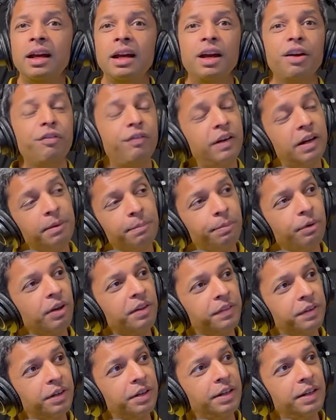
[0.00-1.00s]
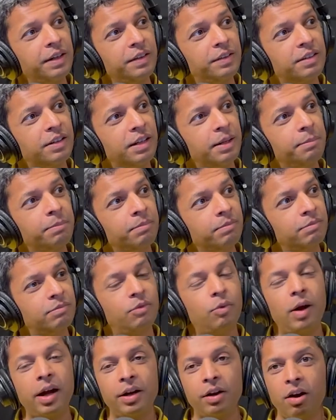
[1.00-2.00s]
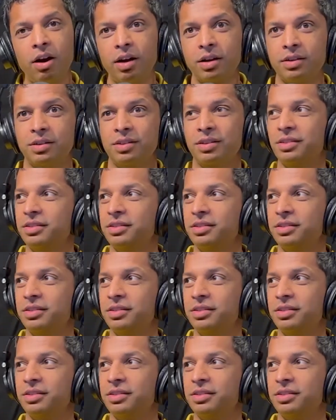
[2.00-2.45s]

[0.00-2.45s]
If we can put a 13th team, why not?